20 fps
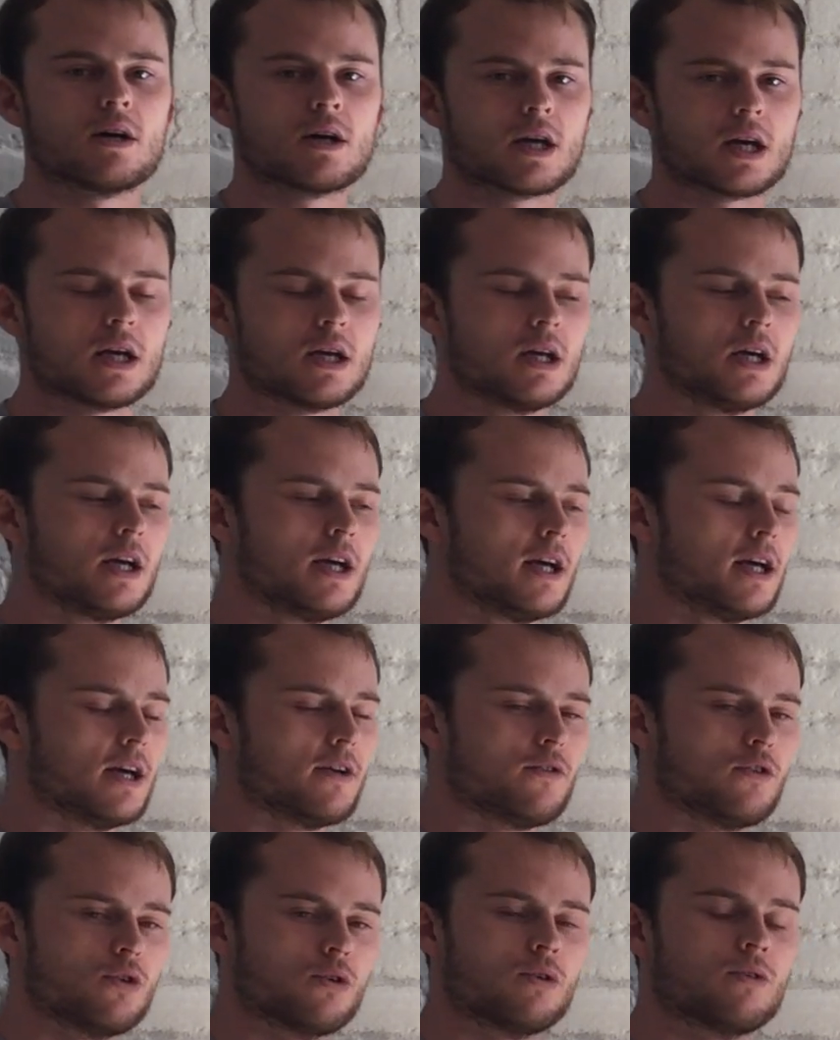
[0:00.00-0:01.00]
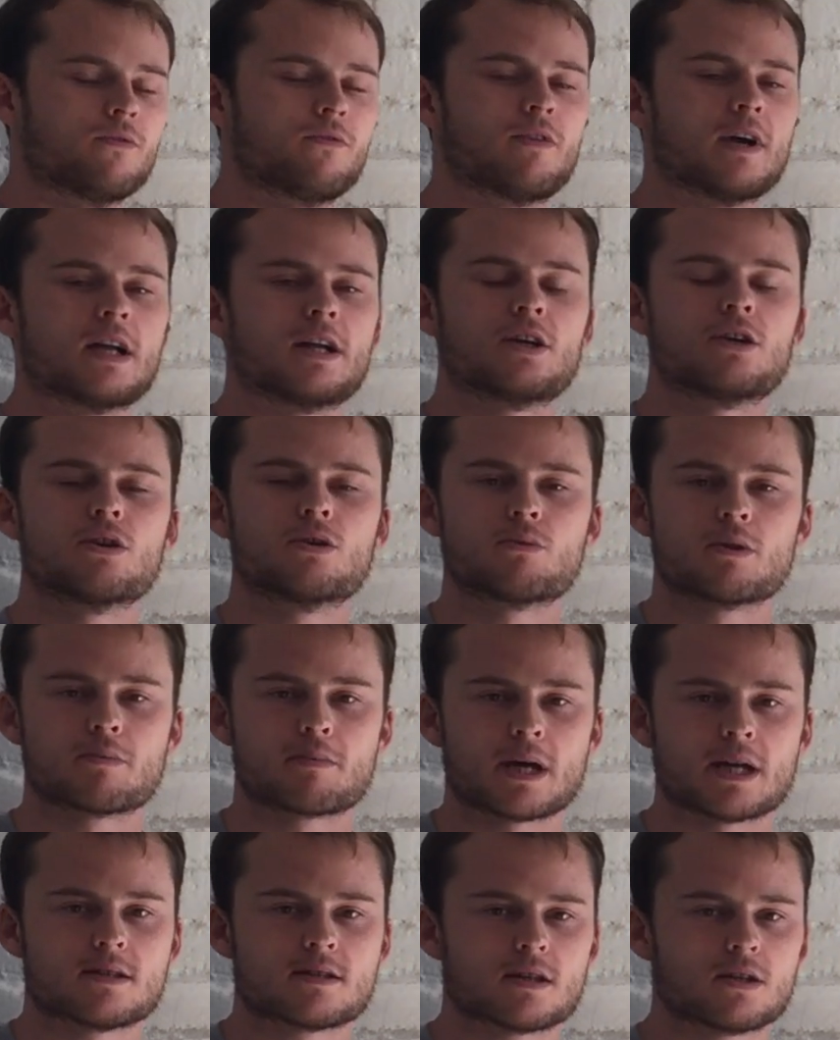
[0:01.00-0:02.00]
Okay, if you're fairly good with
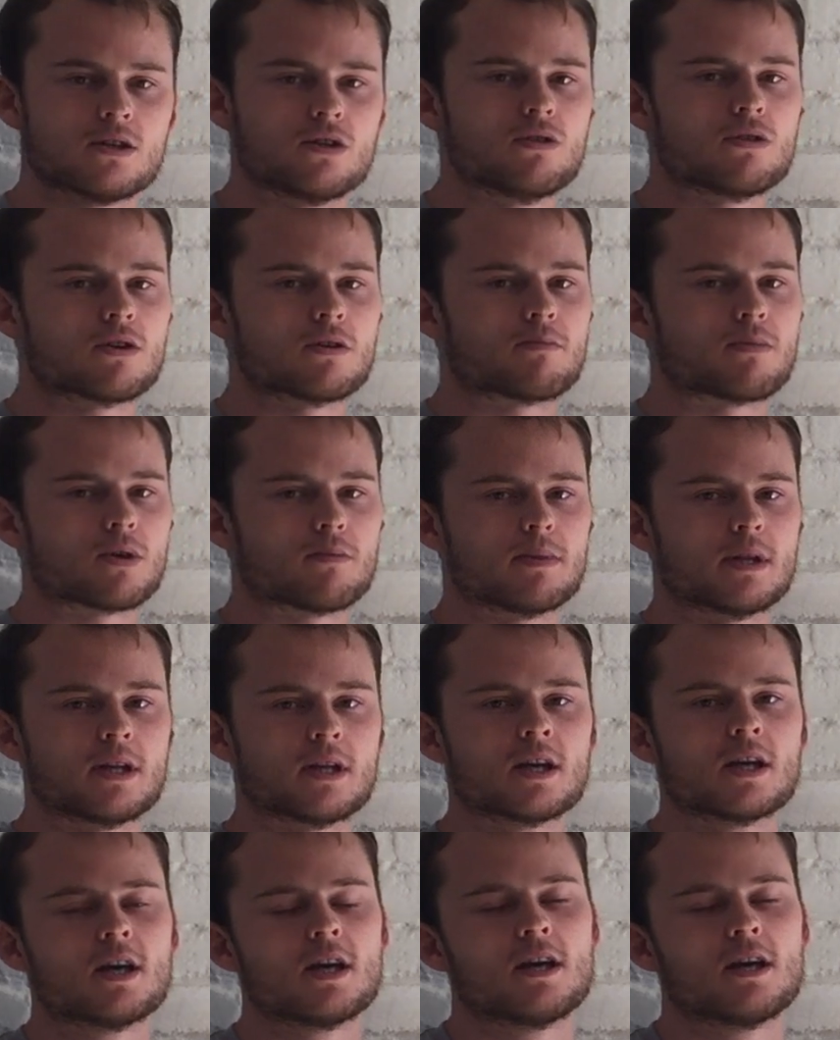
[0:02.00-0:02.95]
pacing, you could probably